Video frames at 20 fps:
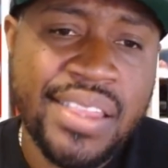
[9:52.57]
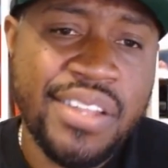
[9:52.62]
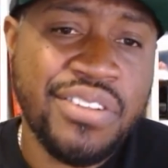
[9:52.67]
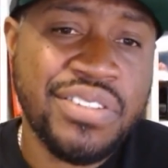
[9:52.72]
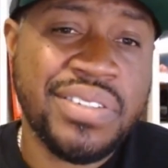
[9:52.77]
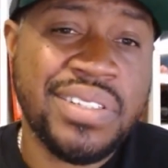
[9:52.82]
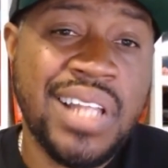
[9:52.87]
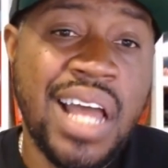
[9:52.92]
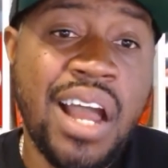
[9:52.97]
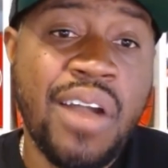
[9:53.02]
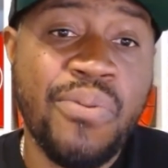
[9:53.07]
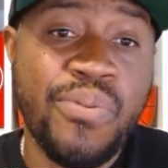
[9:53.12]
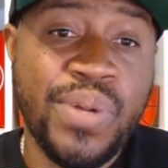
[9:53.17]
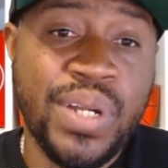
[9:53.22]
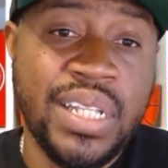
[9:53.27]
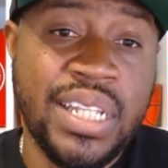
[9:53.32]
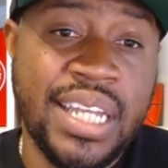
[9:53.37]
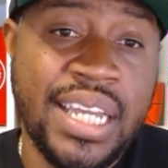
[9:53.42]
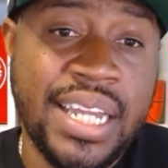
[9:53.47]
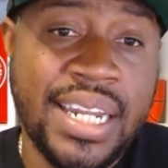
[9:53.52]
There's not
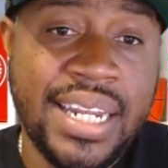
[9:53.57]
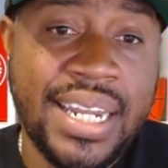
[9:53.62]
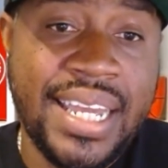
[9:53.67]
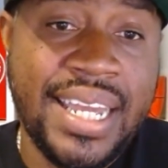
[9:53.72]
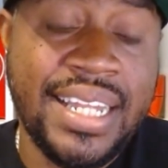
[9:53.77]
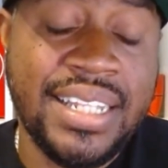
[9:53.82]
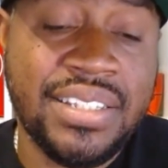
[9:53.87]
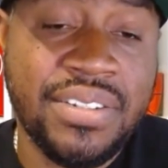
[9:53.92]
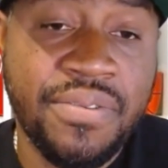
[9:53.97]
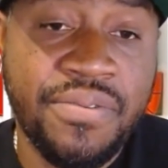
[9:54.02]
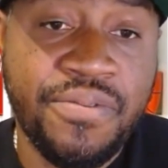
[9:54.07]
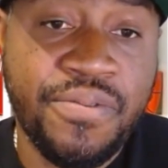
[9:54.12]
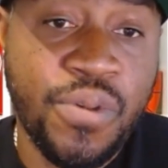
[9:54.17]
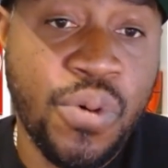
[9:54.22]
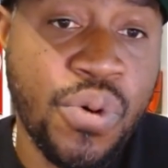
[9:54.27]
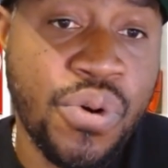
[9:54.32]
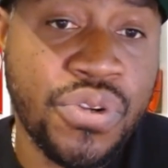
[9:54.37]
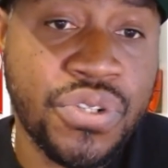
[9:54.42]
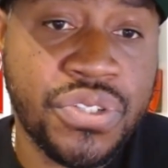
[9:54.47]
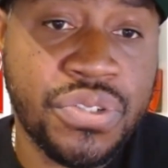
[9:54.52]
really a need to
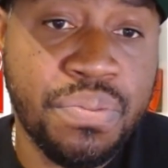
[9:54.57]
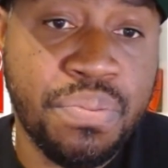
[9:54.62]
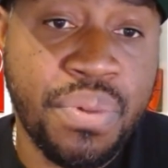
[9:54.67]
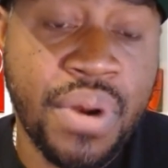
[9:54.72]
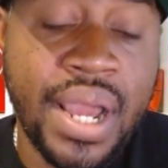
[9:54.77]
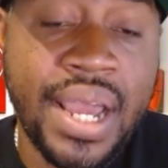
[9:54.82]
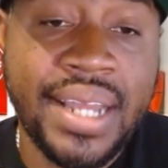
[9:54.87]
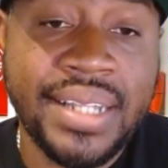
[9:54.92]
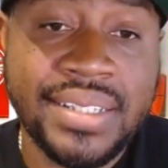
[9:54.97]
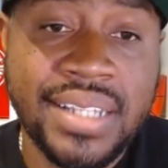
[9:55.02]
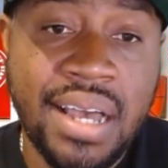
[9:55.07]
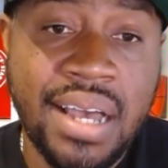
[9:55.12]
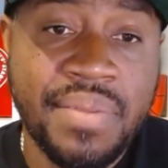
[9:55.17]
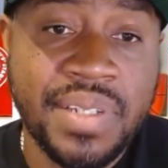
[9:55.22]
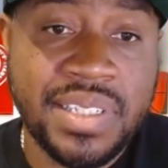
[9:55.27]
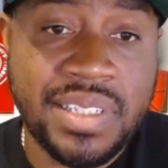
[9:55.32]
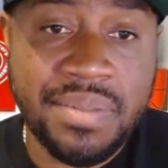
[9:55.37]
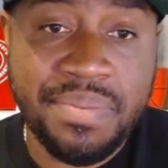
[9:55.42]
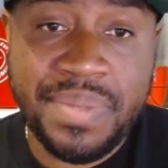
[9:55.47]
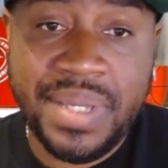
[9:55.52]
force Brian
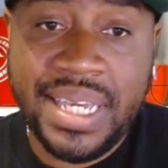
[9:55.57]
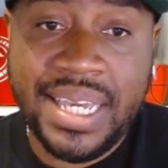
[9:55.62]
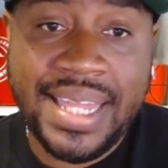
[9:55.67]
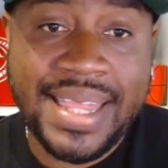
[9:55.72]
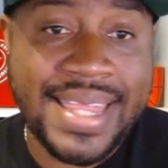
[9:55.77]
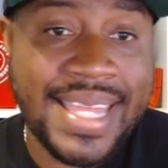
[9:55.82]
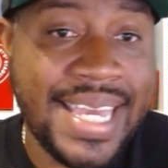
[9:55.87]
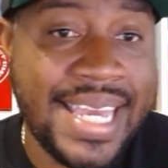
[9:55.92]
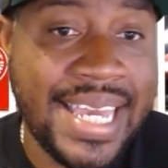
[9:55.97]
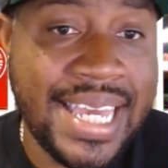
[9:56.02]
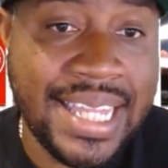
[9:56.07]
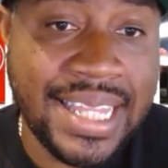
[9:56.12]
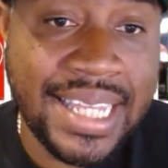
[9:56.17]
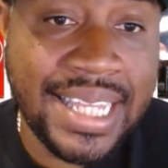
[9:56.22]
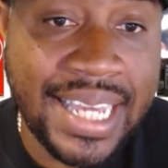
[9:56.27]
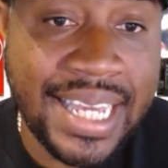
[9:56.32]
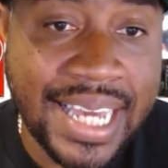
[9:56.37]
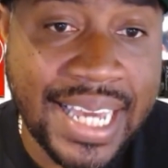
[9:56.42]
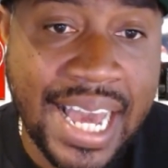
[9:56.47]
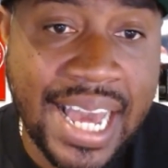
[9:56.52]
Thomas to be the
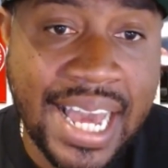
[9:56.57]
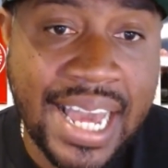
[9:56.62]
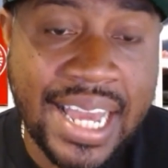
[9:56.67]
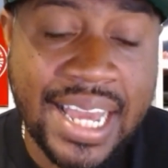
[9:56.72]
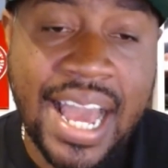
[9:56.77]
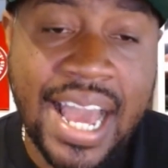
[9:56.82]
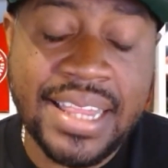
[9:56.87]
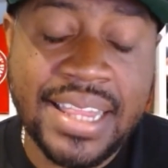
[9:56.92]
elite guy.